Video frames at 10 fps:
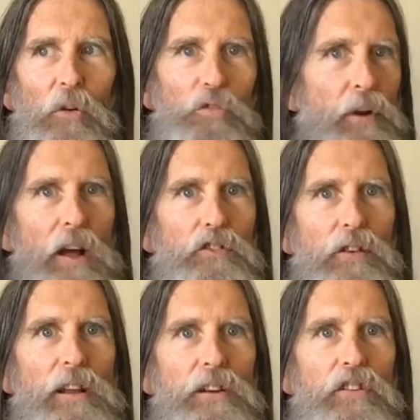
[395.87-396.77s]
was when I was
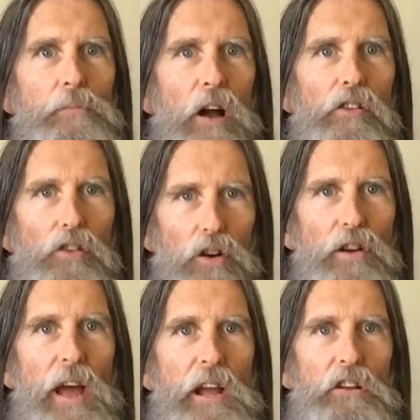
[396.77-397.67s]
drinking too much
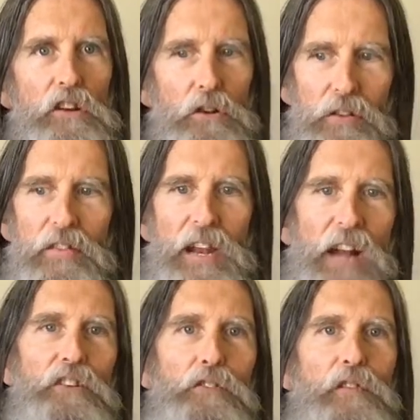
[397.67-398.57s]
sugarcane juice, and then
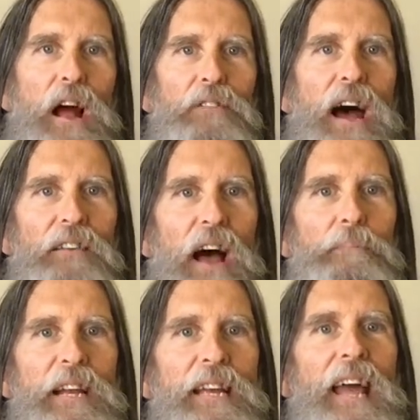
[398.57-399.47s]
I just found out how
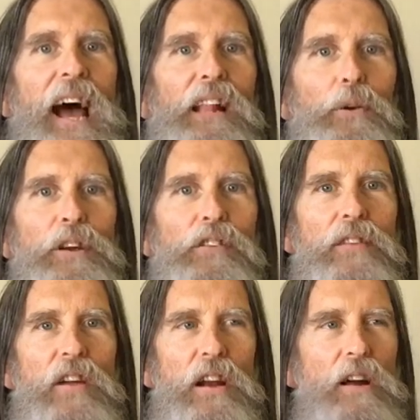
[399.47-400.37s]
many calories
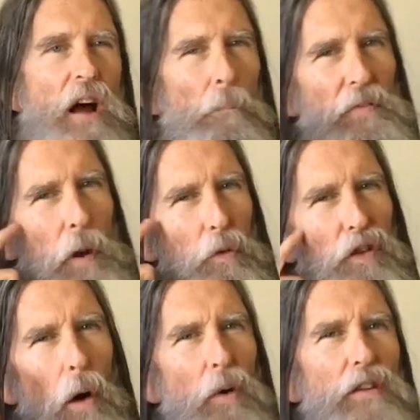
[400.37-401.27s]
in there. But there was
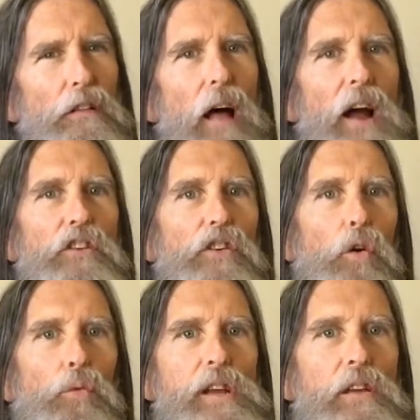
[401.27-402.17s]
always a
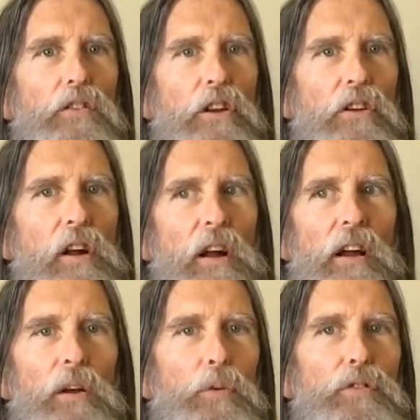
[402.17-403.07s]
logical reason.
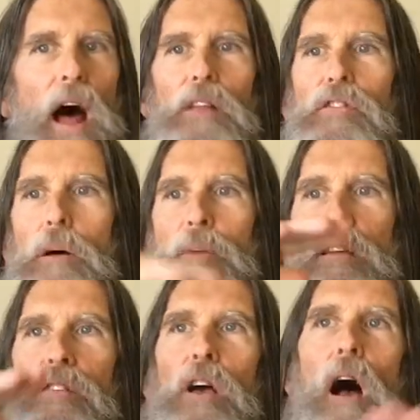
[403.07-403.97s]
It was not some of
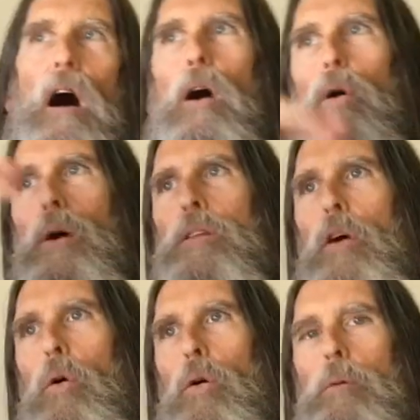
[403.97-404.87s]
this, oh,
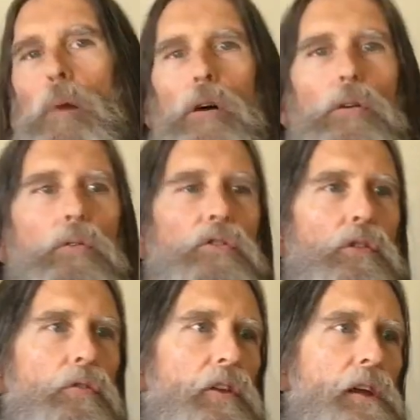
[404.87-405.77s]
it's hormones
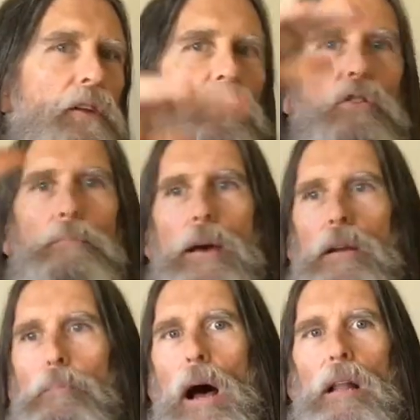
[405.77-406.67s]
or this or
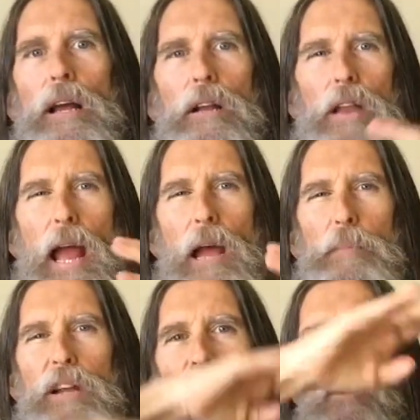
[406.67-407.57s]
metabolic
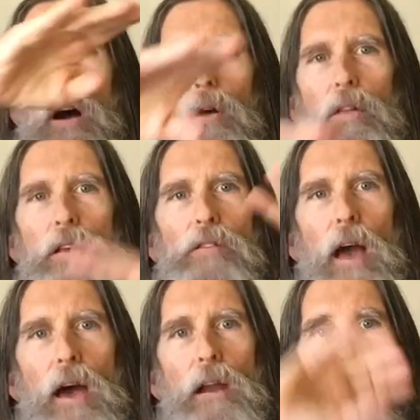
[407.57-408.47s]
damage or all these
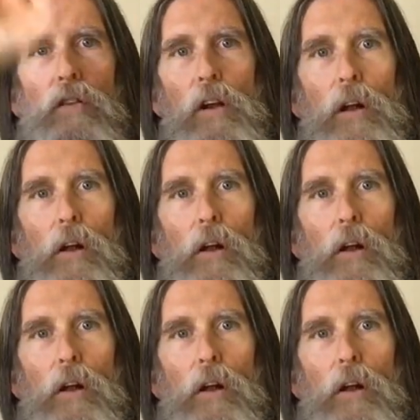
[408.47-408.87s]
kind of